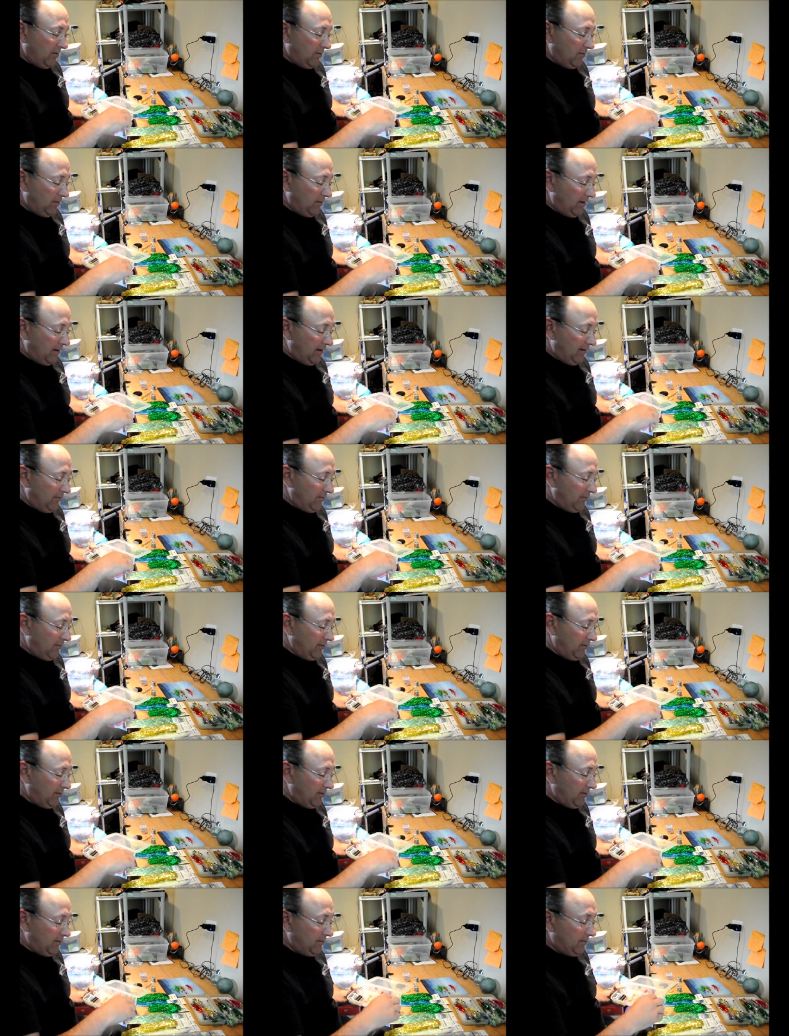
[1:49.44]
We have
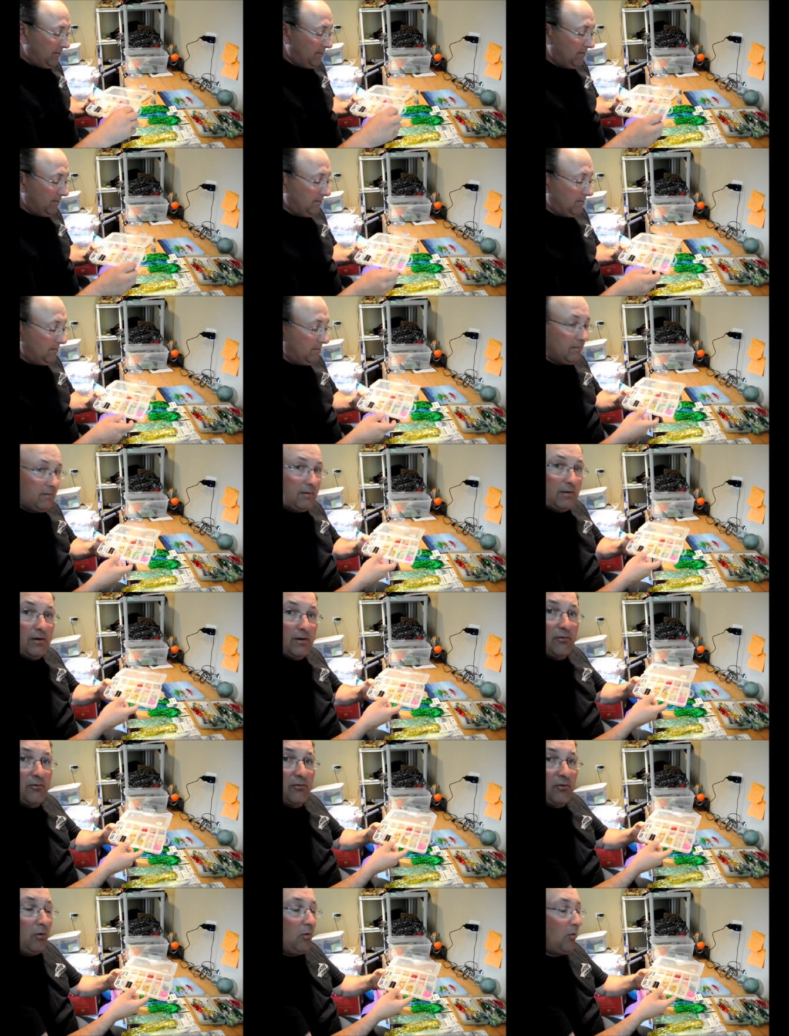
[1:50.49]

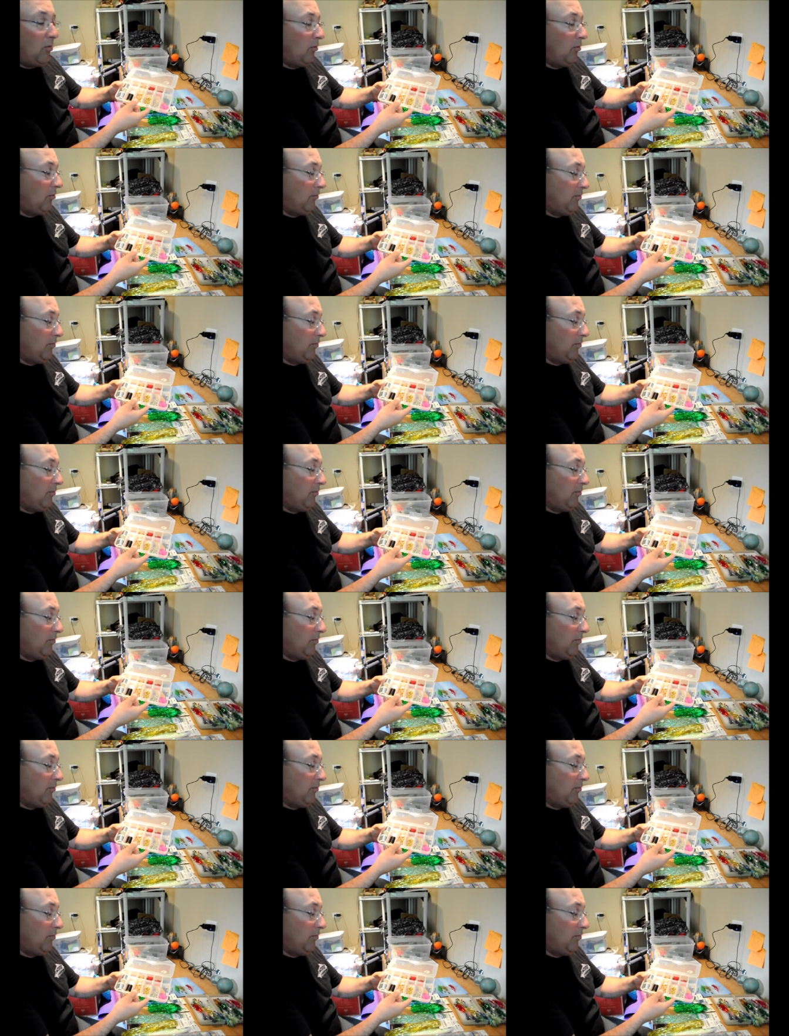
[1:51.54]
here's a whole